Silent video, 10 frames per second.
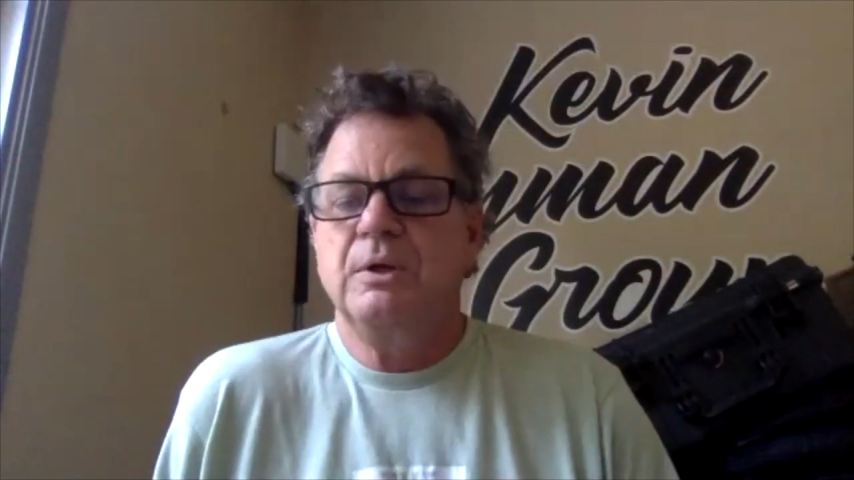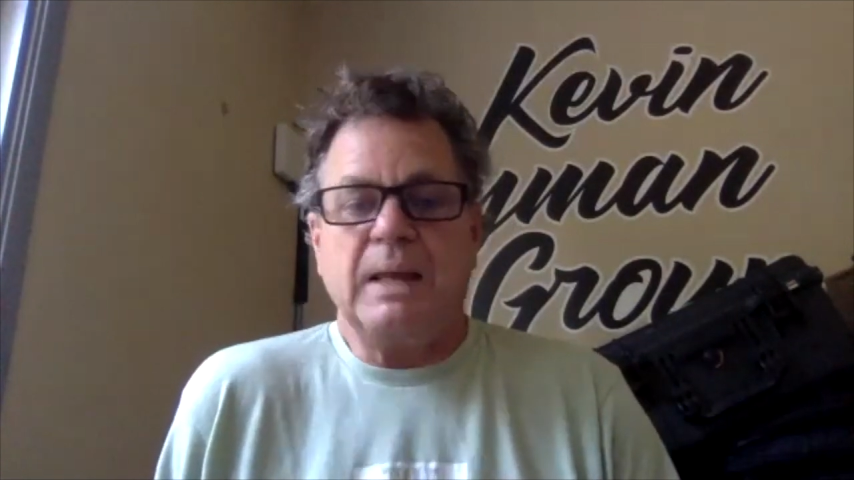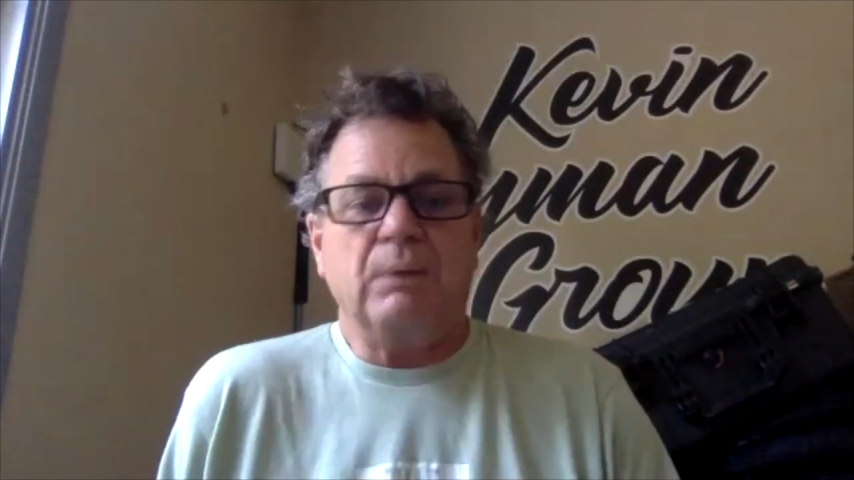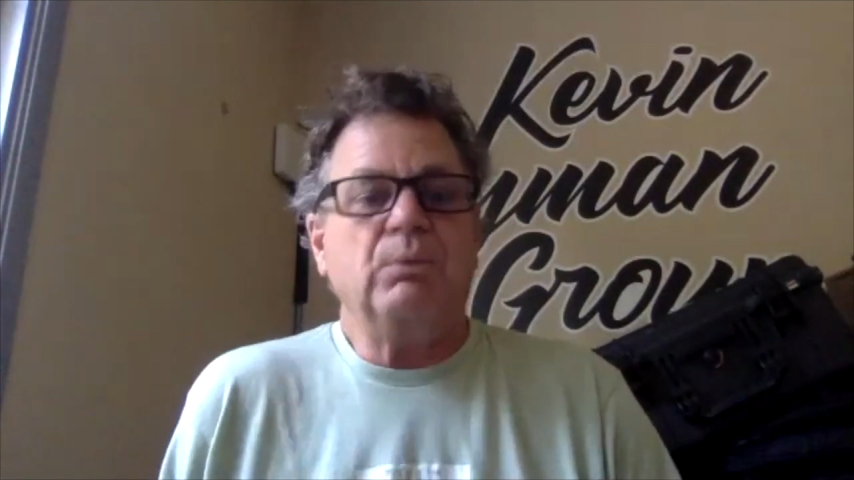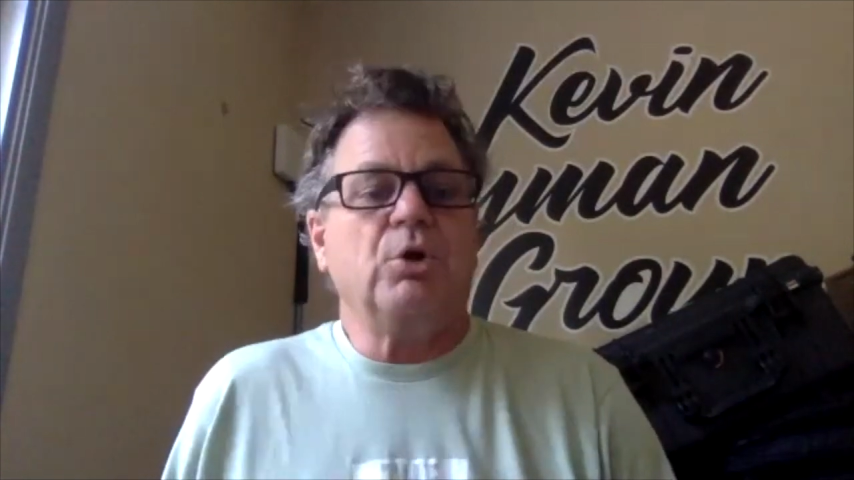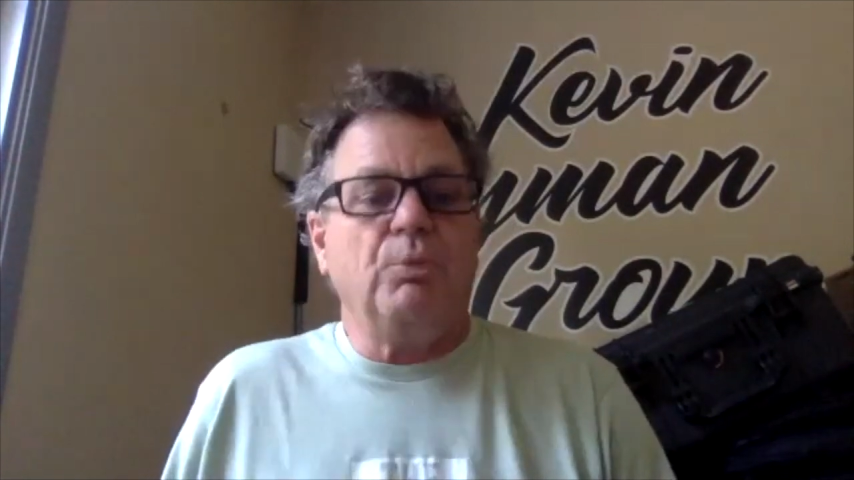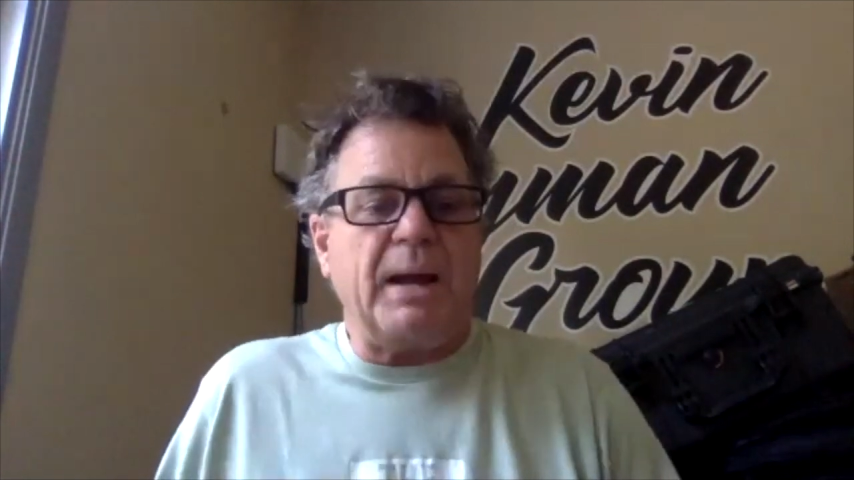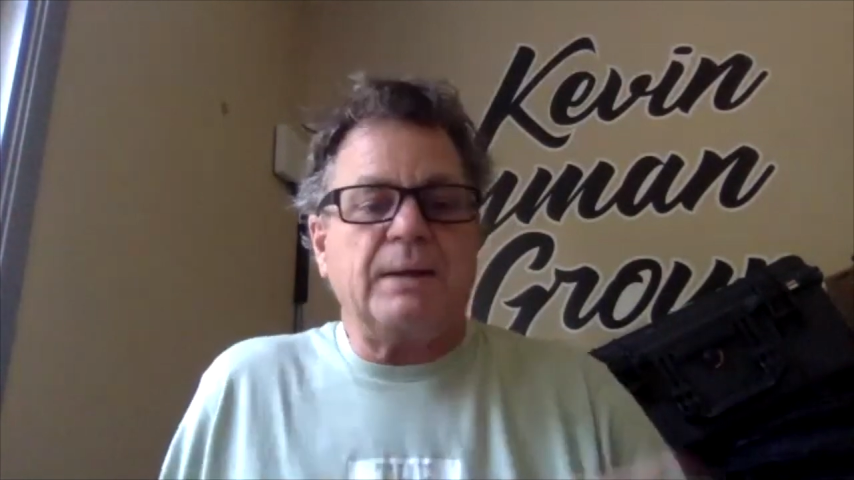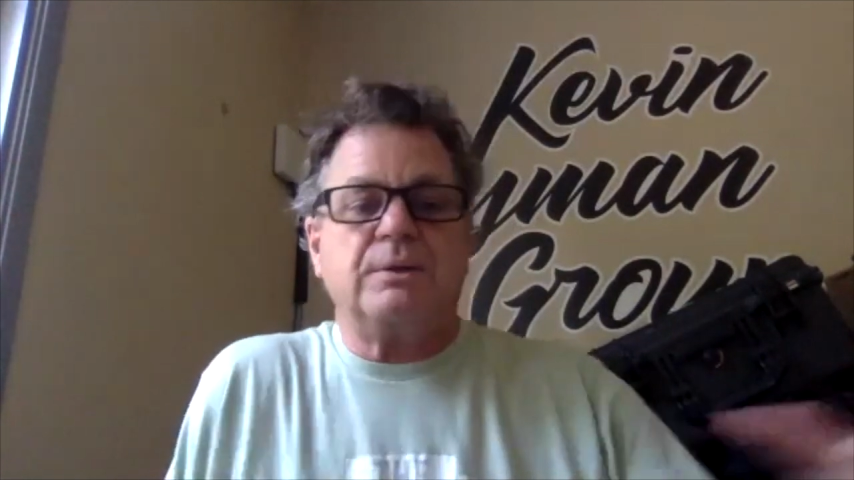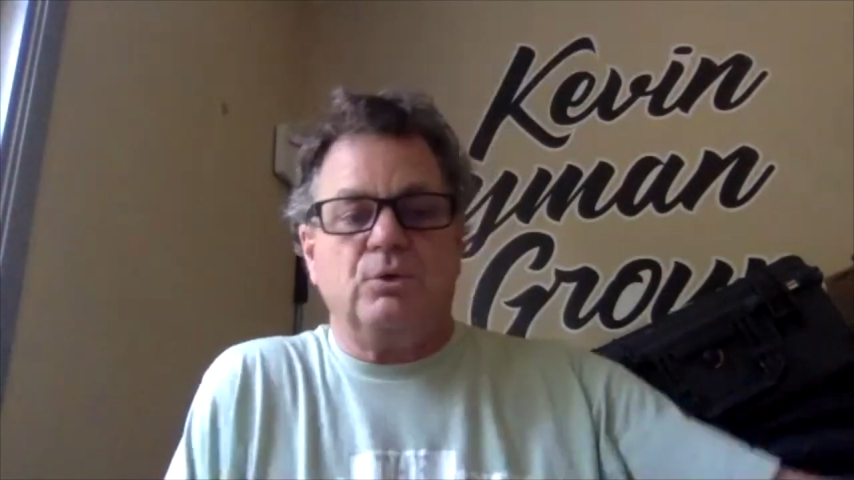that will go
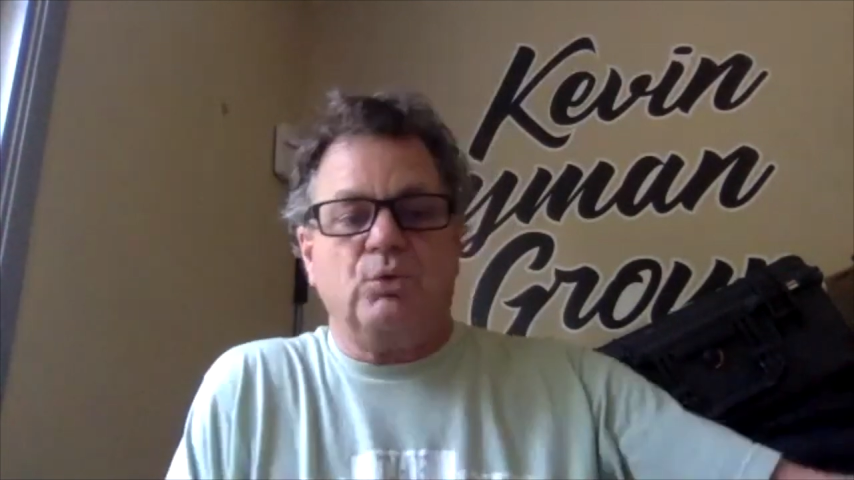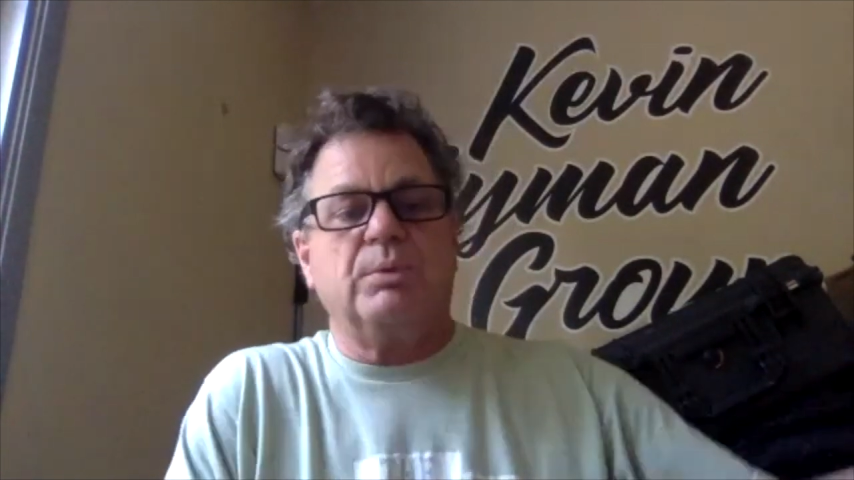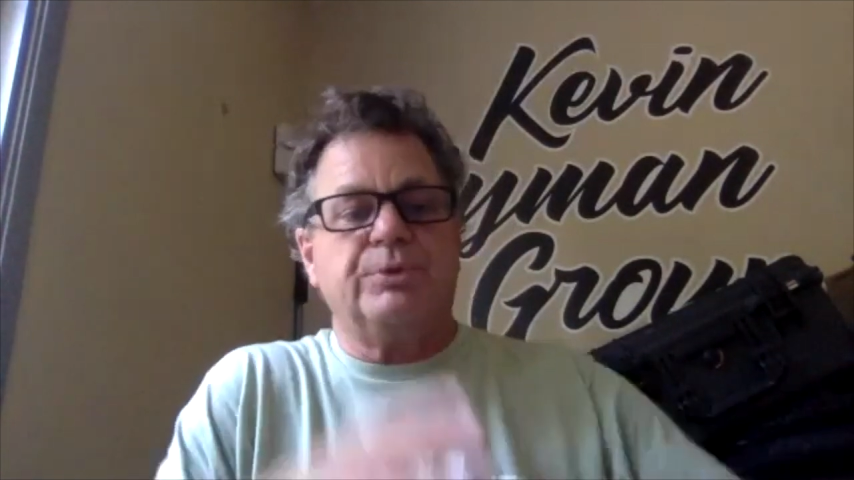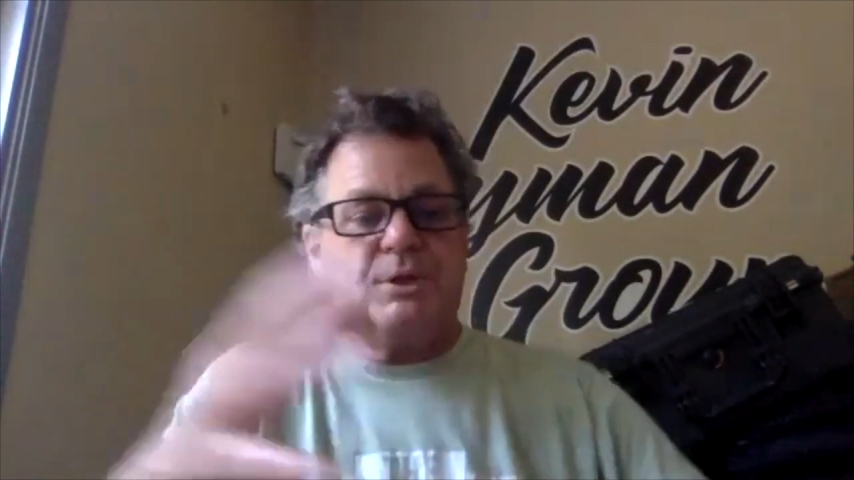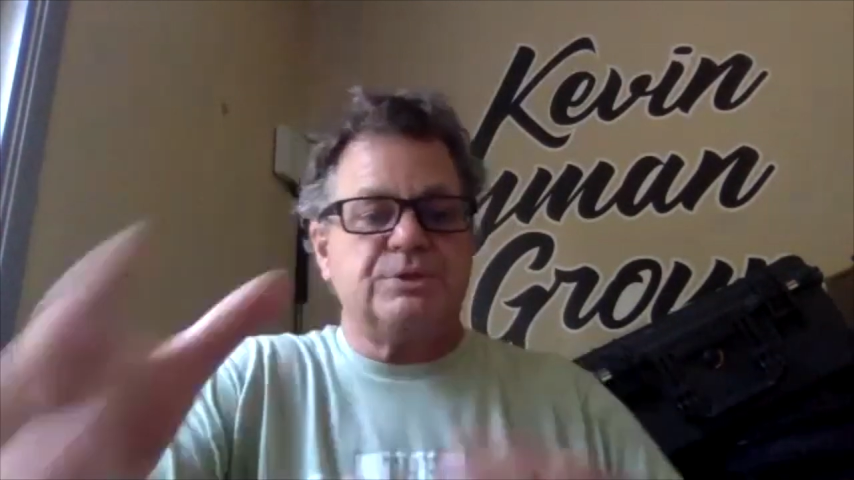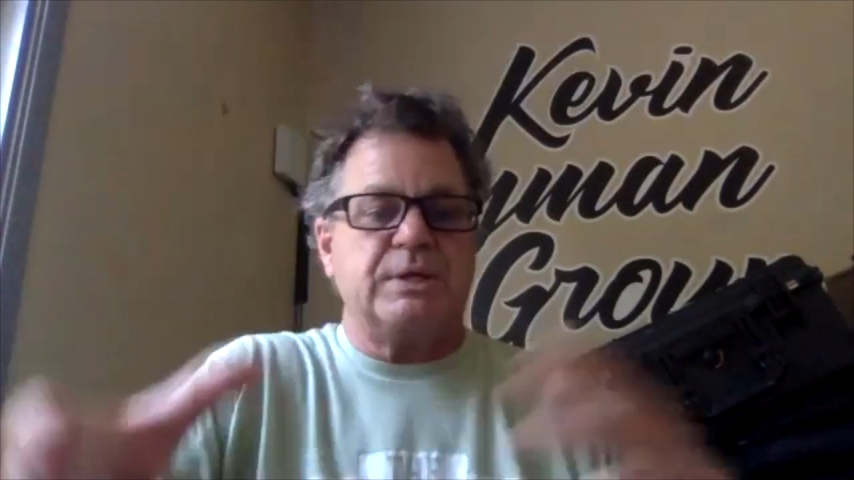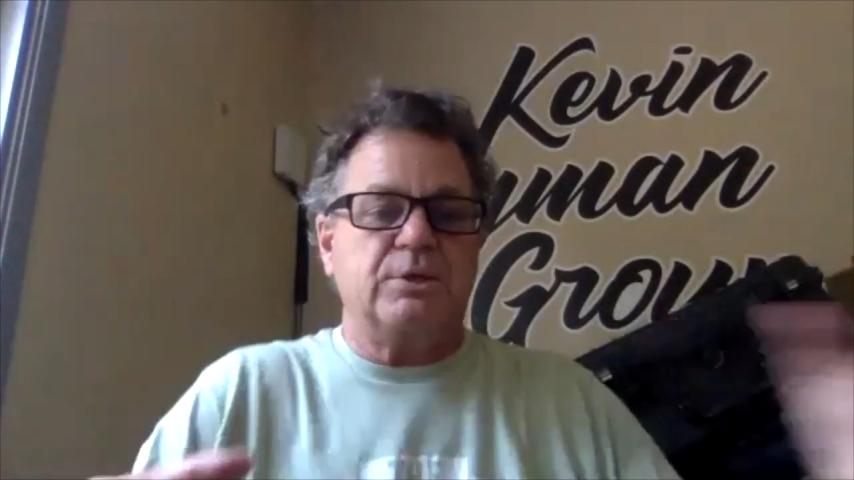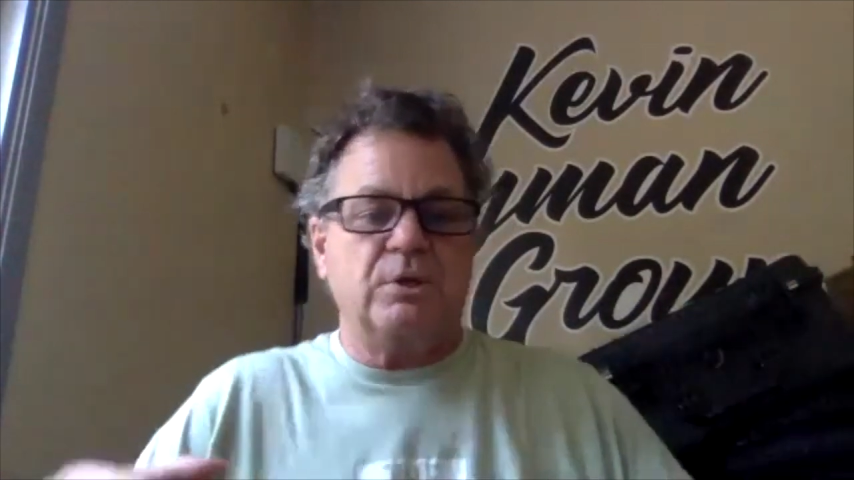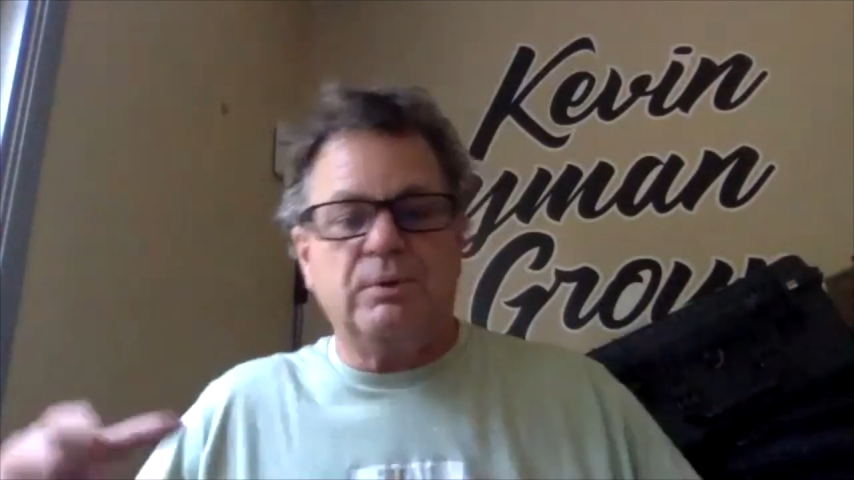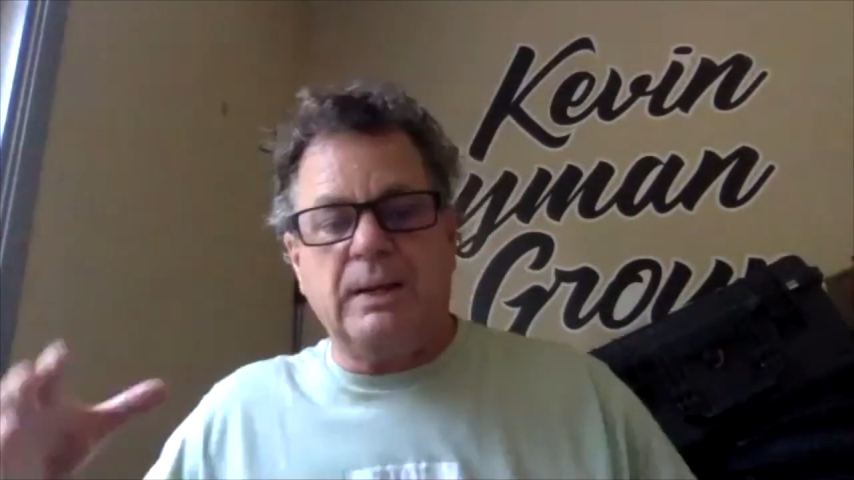back to the normal things they do.